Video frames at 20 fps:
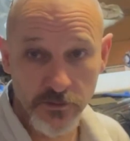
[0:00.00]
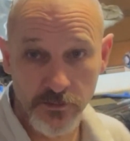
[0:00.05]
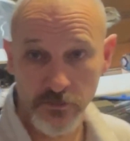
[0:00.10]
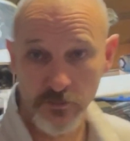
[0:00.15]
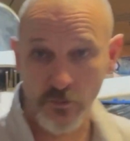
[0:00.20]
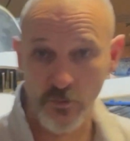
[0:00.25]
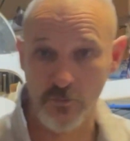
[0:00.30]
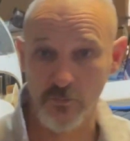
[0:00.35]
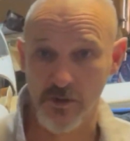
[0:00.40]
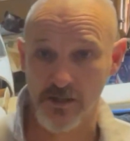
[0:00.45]

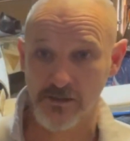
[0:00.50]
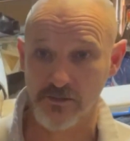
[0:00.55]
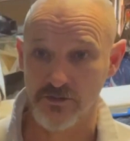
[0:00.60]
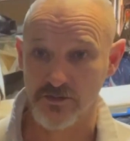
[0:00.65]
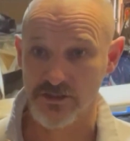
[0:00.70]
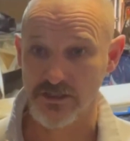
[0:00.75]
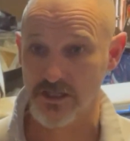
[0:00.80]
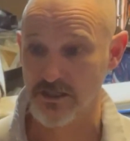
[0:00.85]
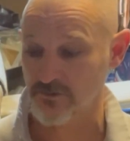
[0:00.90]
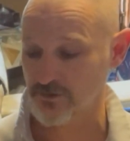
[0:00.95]
or micro
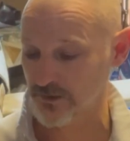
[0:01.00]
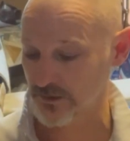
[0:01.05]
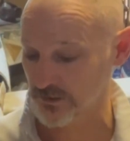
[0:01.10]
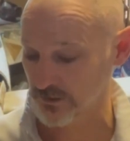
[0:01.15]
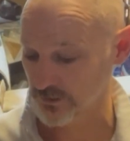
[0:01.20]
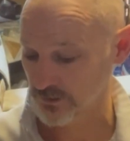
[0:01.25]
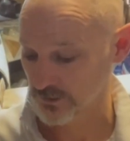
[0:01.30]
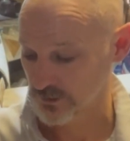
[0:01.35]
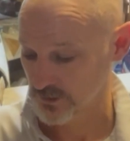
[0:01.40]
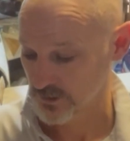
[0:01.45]
slurry.
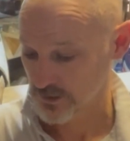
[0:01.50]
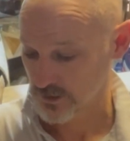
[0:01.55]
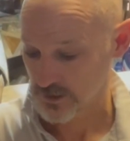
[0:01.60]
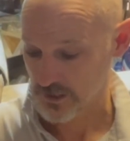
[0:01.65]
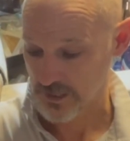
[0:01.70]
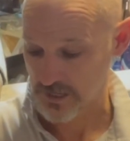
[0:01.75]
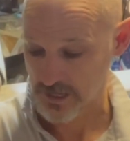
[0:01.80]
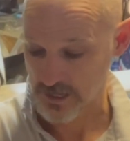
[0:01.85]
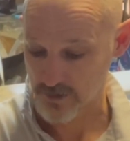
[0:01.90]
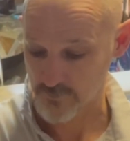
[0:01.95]

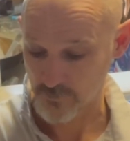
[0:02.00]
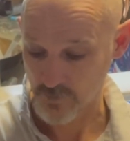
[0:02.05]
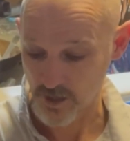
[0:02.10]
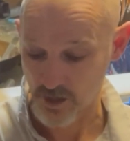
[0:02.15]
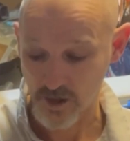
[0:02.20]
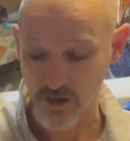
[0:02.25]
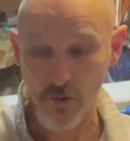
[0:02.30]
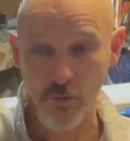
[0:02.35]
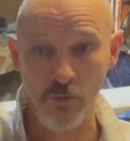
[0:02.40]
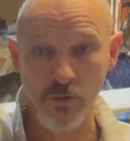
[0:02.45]

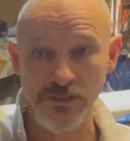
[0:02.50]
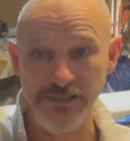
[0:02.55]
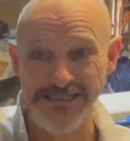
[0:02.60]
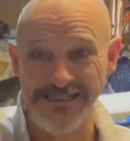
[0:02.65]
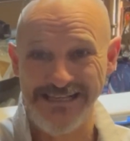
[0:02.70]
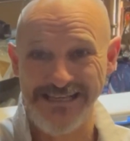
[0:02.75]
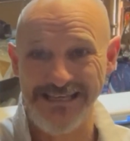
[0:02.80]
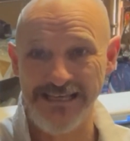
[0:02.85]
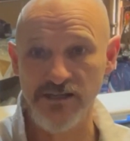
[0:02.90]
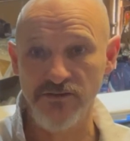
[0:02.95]
I always
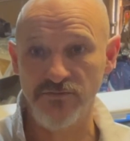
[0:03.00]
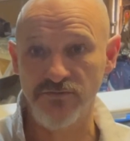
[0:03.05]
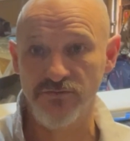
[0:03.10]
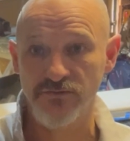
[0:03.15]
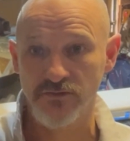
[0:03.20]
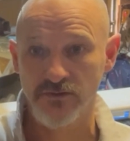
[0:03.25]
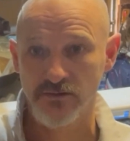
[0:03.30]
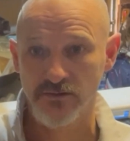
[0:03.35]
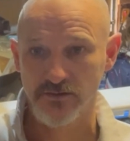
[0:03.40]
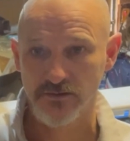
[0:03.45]
leave
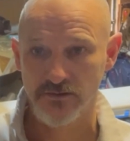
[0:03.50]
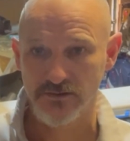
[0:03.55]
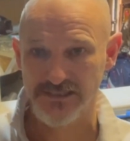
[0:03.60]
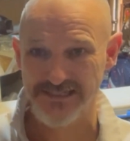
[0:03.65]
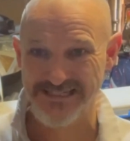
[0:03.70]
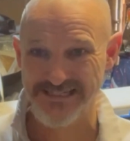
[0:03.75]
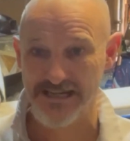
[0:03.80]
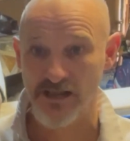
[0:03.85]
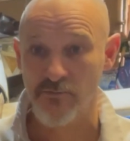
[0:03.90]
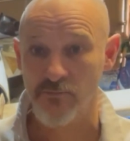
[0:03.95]

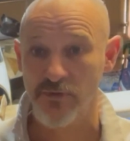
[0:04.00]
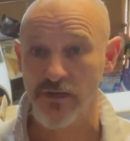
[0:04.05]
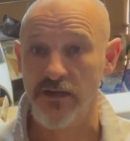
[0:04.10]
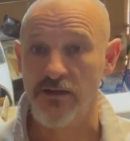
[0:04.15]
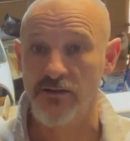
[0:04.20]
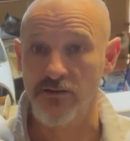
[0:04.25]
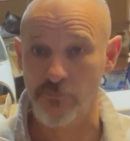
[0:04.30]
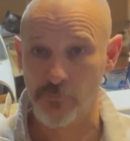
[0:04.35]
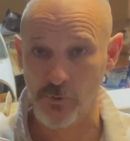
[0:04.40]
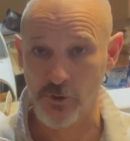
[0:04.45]
some
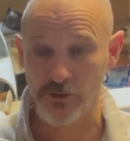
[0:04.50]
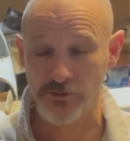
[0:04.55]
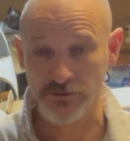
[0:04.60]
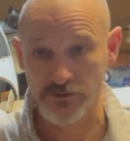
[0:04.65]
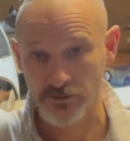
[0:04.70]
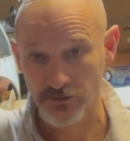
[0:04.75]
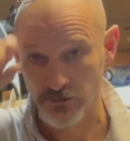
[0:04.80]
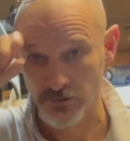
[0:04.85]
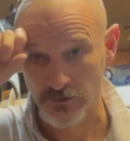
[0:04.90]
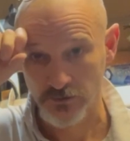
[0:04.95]
in the pot
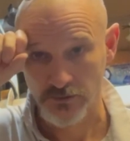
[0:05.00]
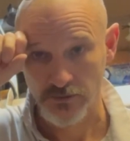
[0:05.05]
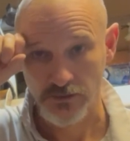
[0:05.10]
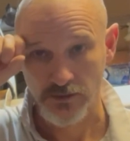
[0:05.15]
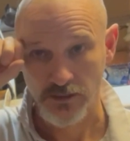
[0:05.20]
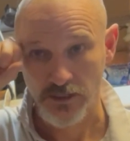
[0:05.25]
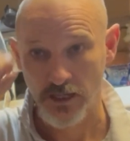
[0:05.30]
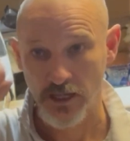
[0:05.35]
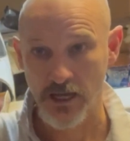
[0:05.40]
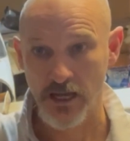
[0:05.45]

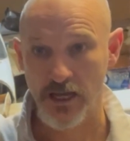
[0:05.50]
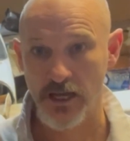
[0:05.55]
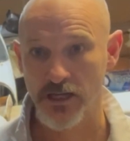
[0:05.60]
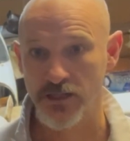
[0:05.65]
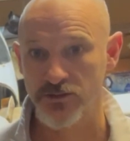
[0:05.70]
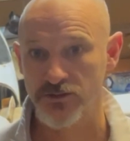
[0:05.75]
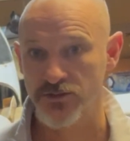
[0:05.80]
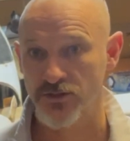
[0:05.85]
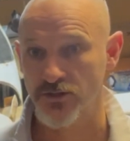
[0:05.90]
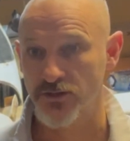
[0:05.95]

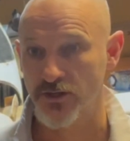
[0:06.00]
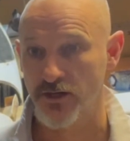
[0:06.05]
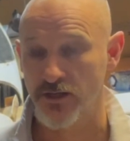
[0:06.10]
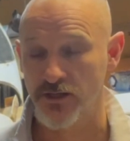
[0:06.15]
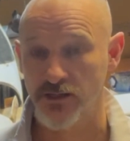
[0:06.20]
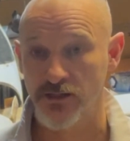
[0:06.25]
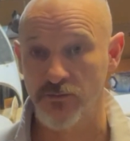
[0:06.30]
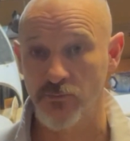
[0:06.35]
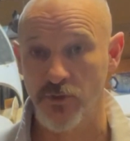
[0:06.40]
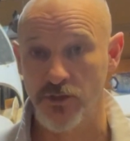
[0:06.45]
so that I
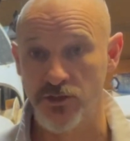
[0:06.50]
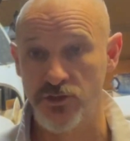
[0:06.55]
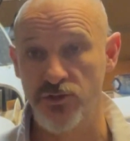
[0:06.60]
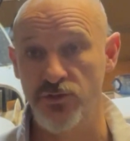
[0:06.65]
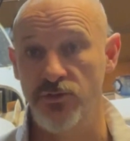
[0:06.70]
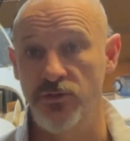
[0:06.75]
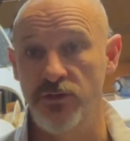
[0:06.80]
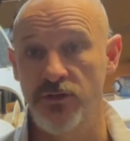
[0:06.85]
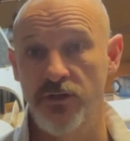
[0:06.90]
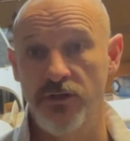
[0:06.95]
can make
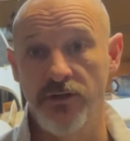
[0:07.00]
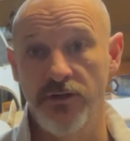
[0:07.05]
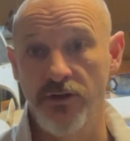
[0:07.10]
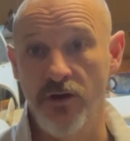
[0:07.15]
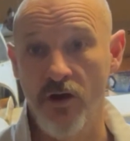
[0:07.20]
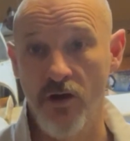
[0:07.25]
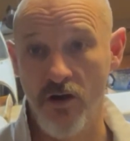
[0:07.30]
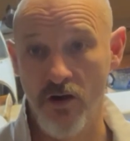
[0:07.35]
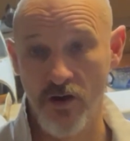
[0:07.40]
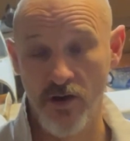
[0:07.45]
sure that it
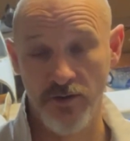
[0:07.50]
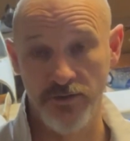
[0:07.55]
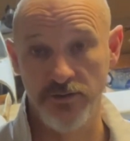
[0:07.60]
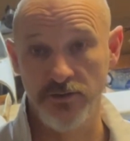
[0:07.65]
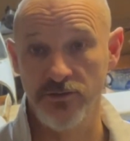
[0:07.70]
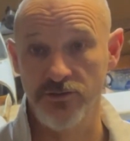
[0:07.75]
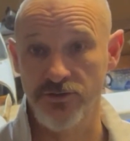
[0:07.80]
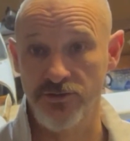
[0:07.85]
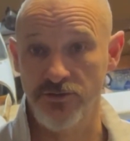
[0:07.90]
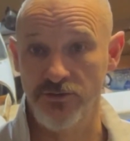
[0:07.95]

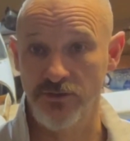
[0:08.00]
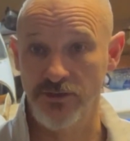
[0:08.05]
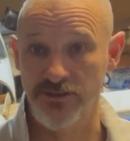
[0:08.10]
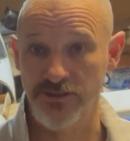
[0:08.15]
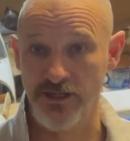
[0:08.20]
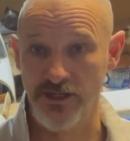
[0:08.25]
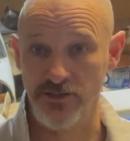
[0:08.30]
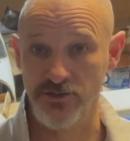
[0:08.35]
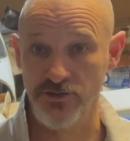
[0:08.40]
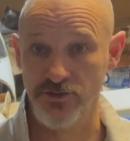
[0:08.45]
hardens to the
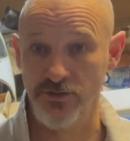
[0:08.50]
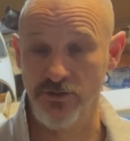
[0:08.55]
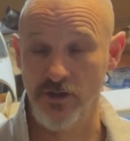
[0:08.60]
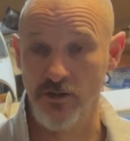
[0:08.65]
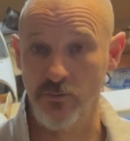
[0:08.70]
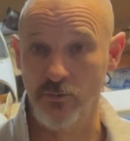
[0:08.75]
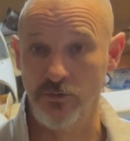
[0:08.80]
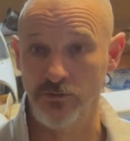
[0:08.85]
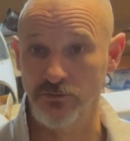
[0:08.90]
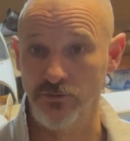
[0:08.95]
texture I
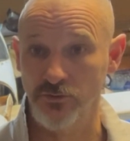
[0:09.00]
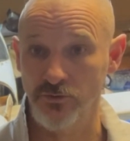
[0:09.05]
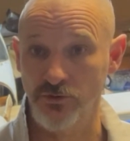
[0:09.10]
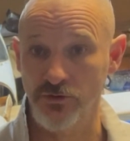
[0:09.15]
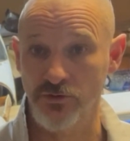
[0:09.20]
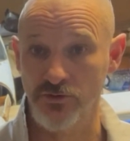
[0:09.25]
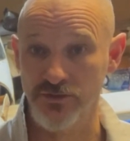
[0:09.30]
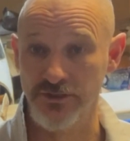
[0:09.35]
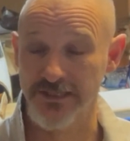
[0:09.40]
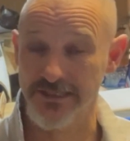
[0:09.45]
want, or the
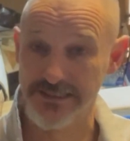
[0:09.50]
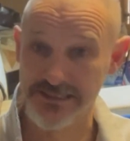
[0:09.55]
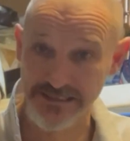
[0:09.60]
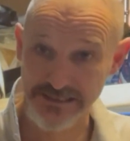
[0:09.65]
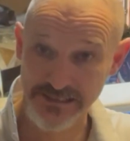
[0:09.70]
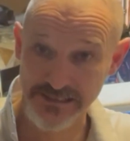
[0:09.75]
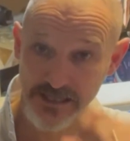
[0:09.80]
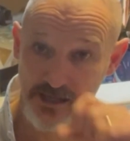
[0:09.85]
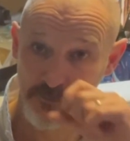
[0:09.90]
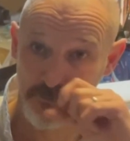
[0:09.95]

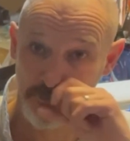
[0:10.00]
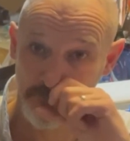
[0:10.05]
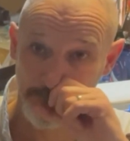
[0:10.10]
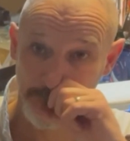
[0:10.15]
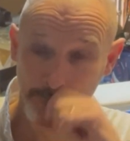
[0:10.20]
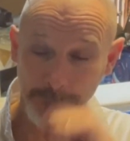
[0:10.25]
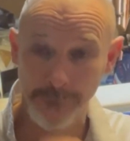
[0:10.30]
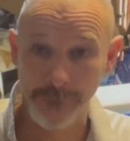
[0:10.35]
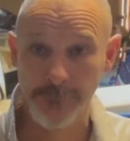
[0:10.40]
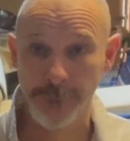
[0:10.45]
consistency I want.
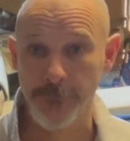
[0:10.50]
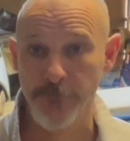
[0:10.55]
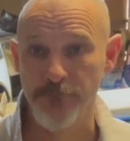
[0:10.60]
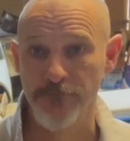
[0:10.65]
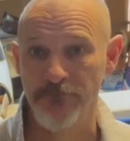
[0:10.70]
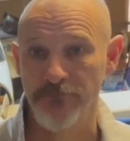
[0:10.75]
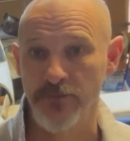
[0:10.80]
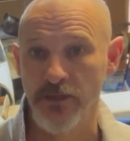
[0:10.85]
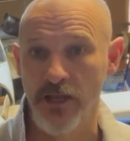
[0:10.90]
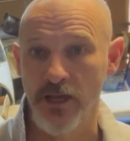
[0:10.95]

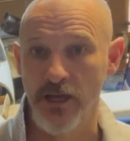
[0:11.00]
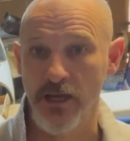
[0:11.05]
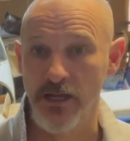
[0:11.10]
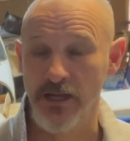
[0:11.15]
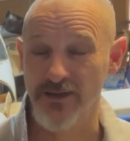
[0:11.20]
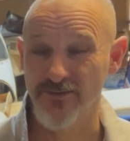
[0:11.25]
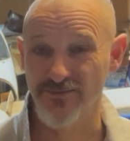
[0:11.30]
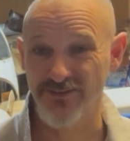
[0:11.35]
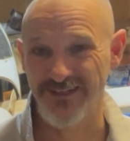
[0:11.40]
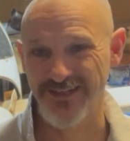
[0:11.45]

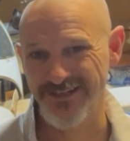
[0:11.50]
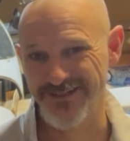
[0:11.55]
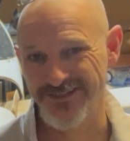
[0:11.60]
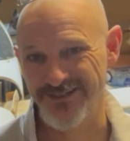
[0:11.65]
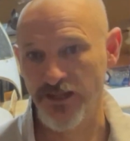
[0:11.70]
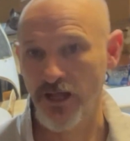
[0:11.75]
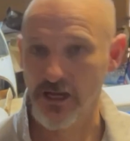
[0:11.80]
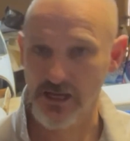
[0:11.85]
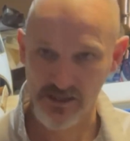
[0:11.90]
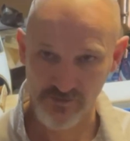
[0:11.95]
If it doesn't,
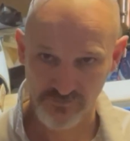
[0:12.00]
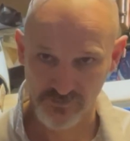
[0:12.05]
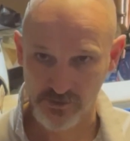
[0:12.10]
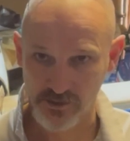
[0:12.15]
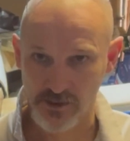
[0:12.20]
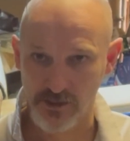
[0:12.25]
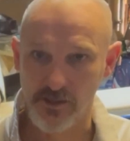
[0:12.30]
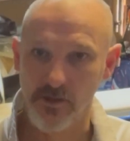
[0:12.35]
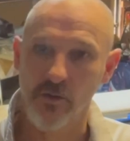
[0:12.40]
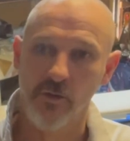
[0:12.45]
I'll have to
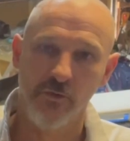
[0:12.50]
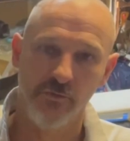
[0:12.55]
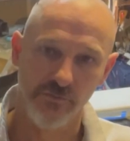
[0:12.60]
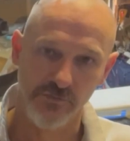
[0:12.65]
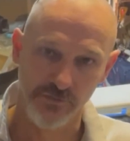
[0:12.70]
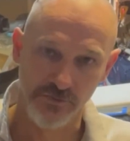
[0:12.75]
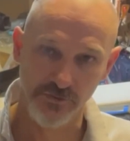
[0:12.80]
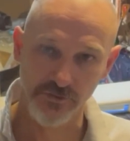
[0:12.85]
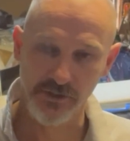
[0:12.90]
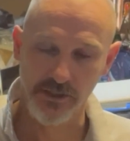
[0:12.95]
cut it off and
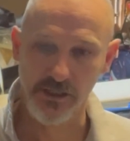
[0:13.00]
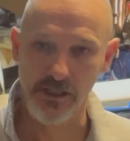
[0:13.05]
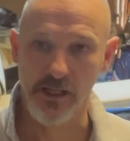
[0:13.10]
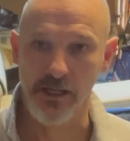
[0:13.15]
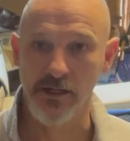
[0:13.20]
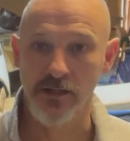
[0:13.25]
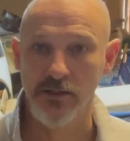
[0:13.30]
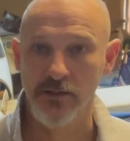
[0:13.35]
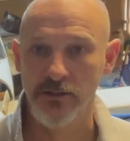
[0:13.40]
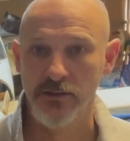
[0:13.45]
do it again.
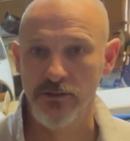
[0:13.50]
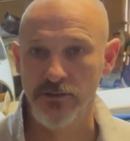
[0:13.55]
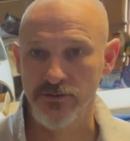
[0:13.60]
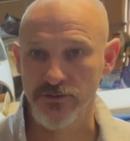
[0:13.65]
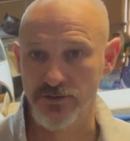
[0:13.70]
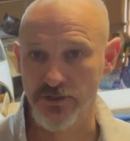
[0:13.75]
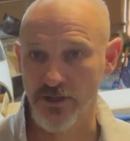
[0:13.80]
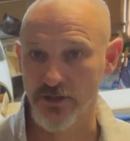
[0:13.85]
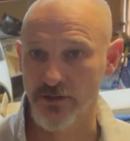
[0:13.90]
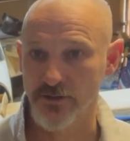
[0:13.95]

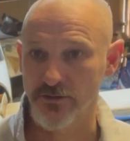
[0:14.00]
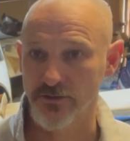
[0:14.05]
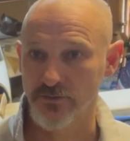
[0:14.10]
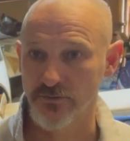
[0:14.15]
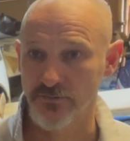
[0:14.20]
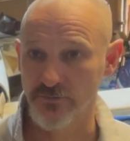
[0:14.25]
So the